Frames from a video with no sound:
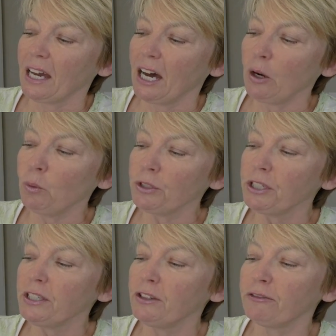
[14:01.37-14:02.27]
I
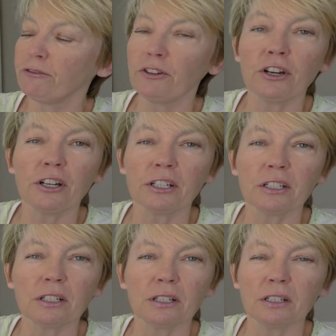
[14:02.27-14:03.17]
wanted the
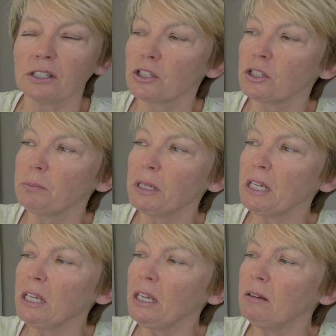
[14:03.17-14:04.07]
fur to
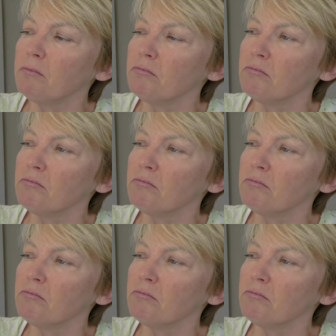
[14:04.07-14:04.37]
be